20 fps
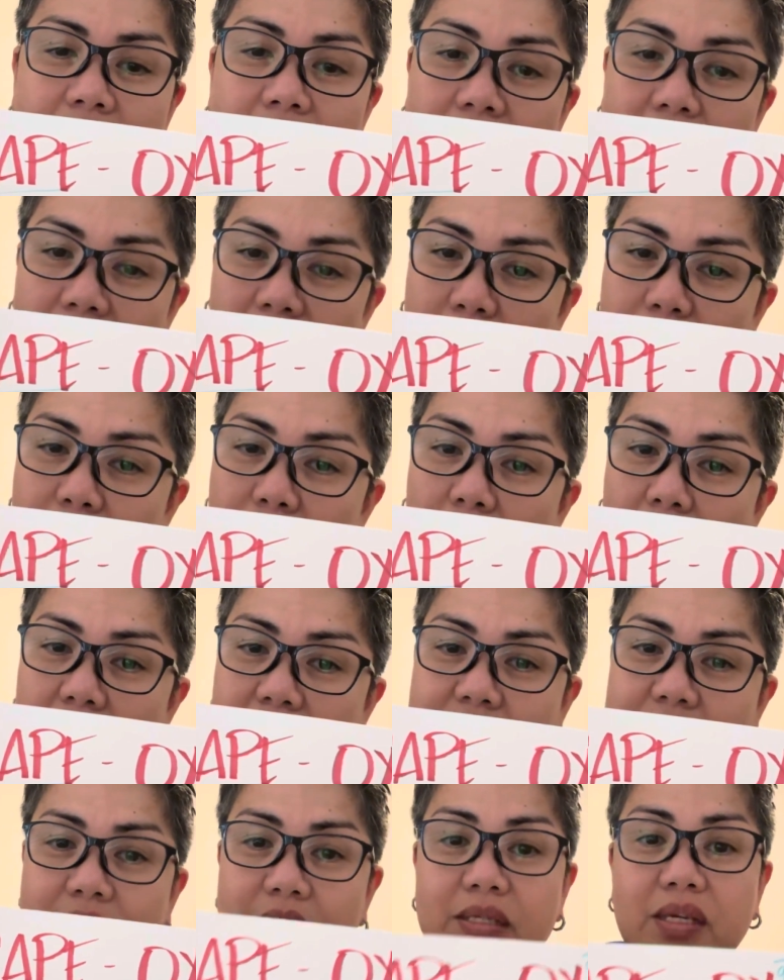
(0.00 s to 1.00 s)

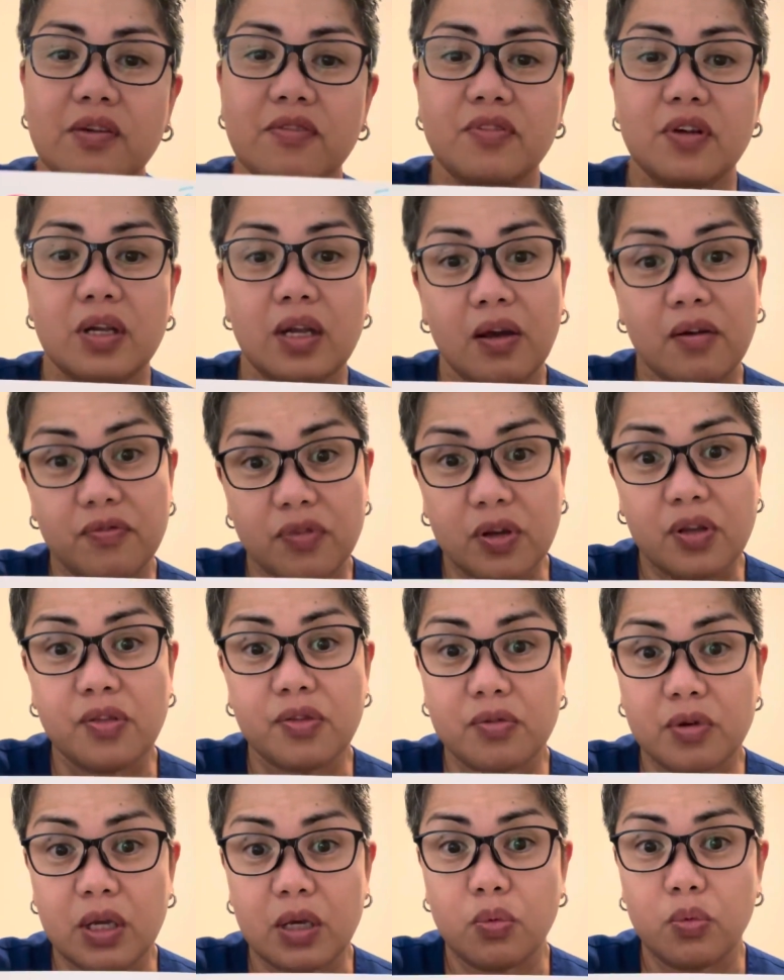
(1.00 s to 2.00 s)
CapeOx is given every
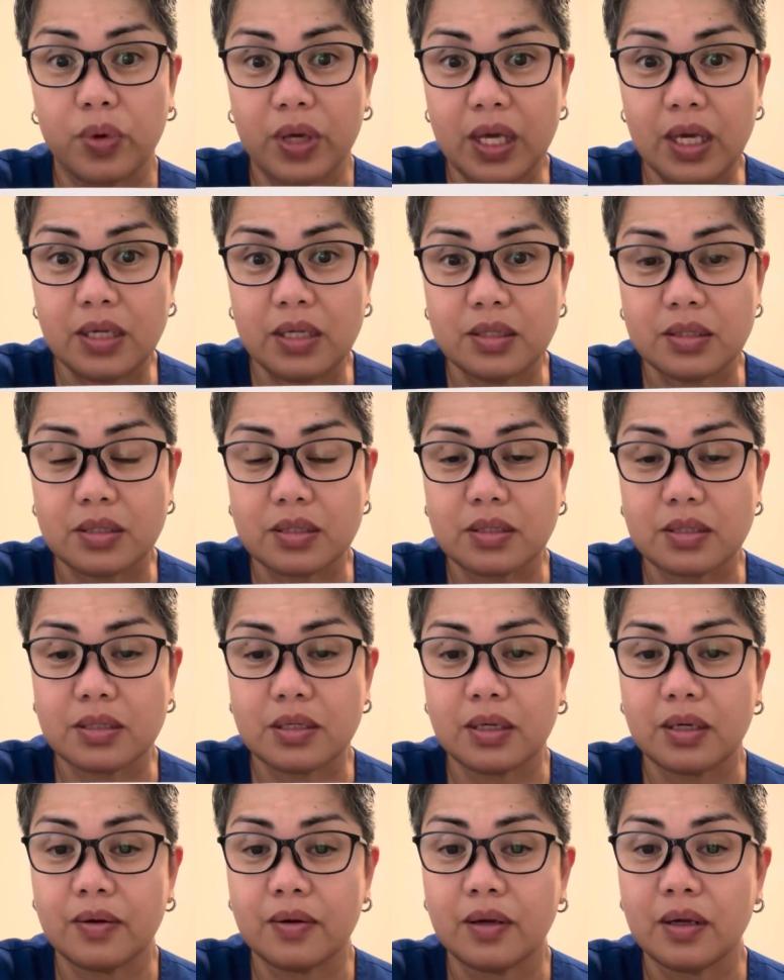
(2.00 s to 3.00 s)
3 weeks.
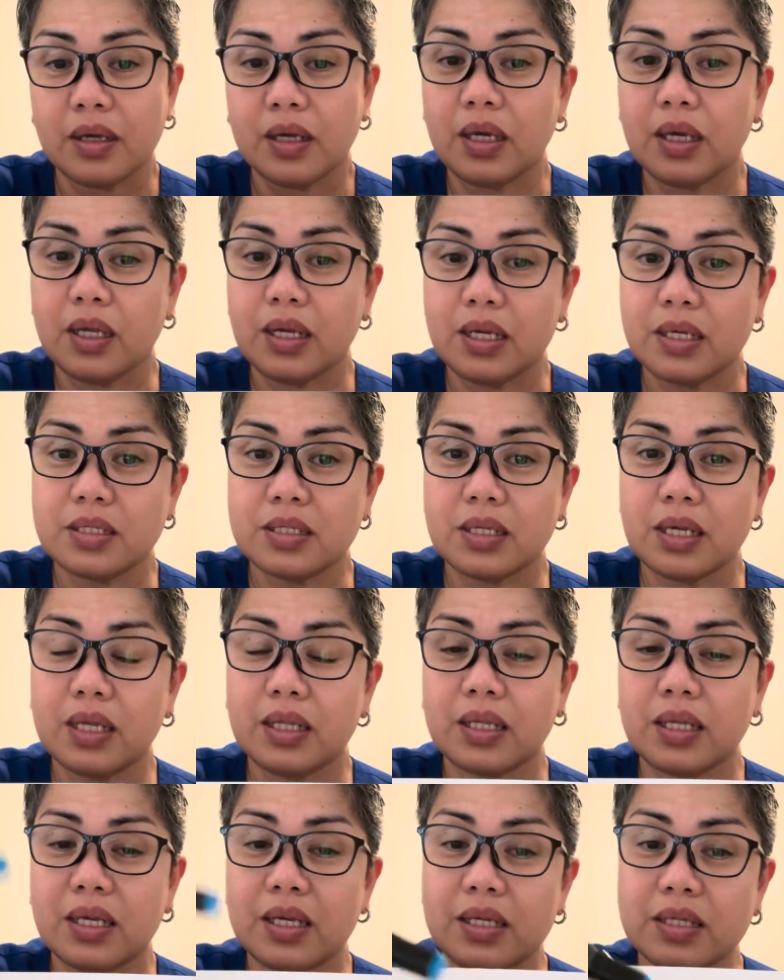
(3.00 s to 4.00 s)
It
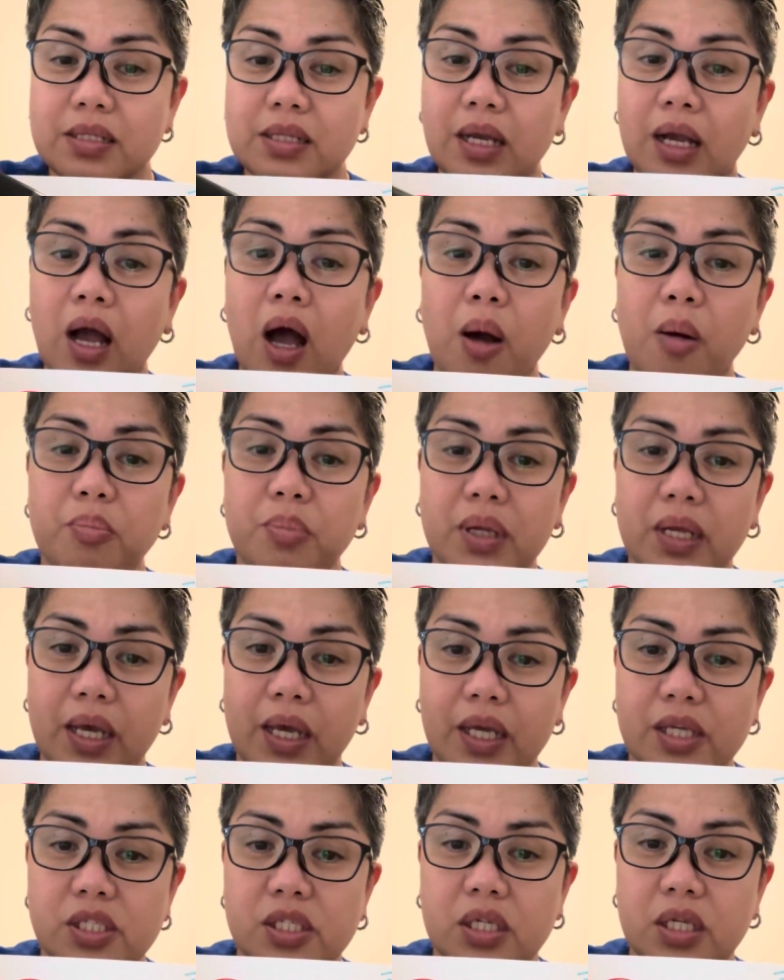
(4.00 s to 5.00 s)
is the
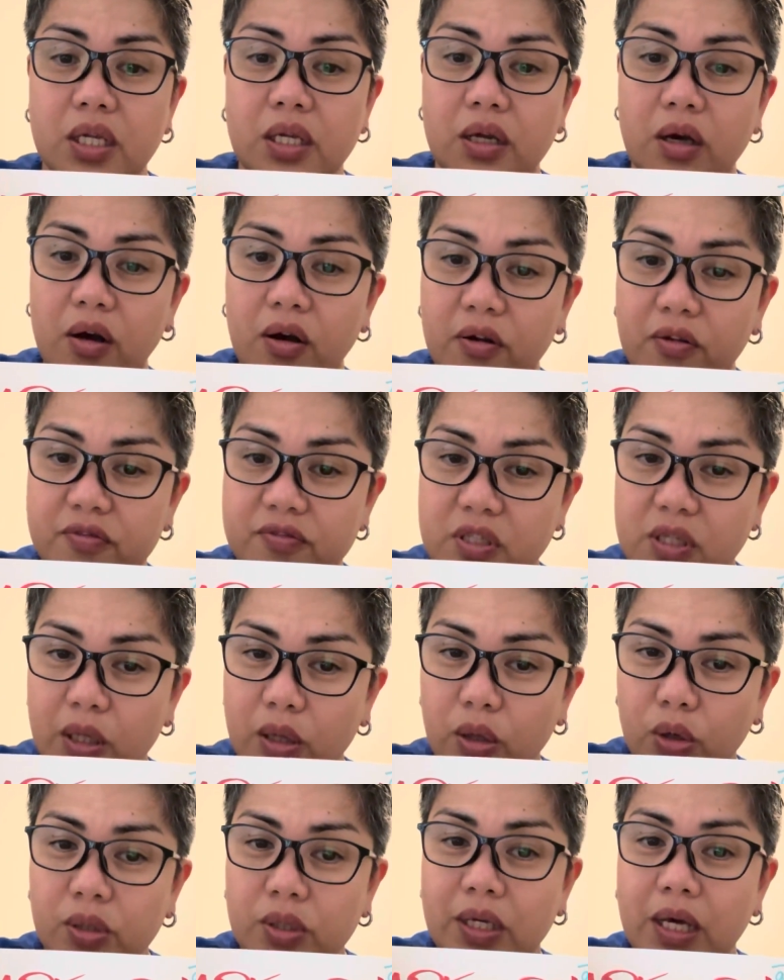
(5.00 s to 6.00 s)
combination of
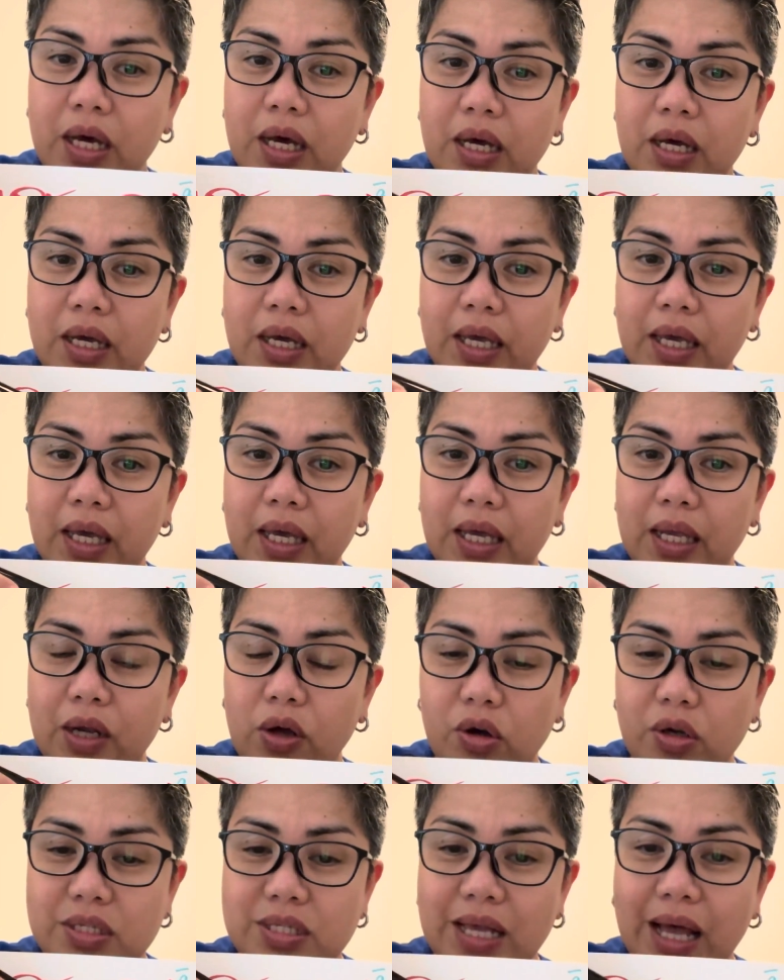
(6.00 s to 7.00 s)
Xeloda and
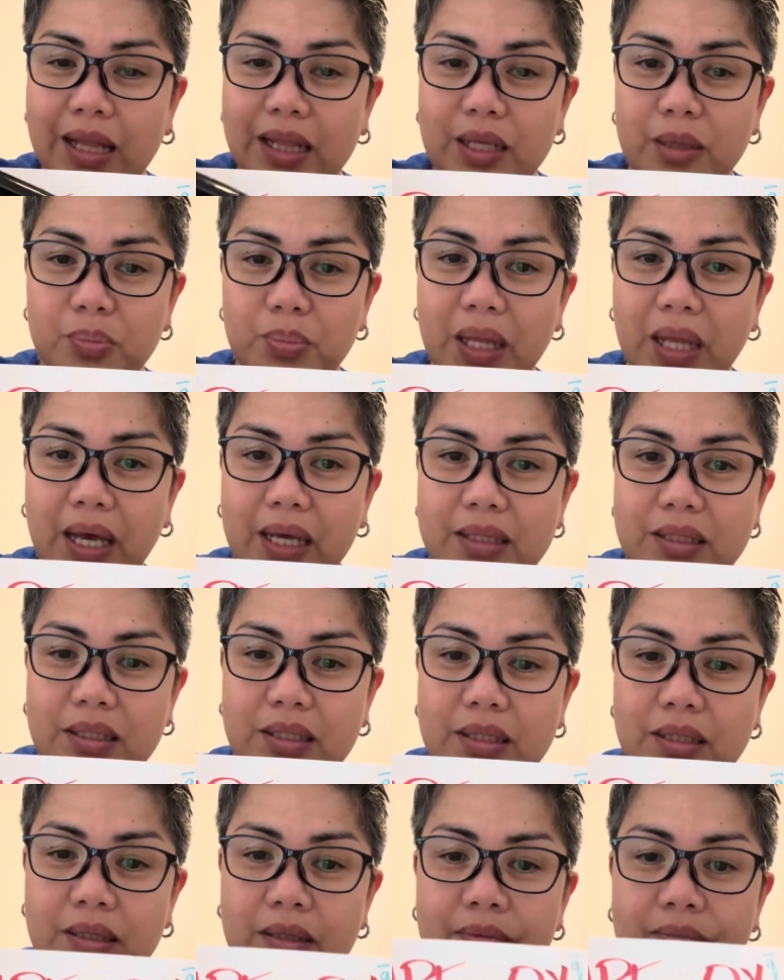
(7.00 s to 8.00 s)
oxaliplatin.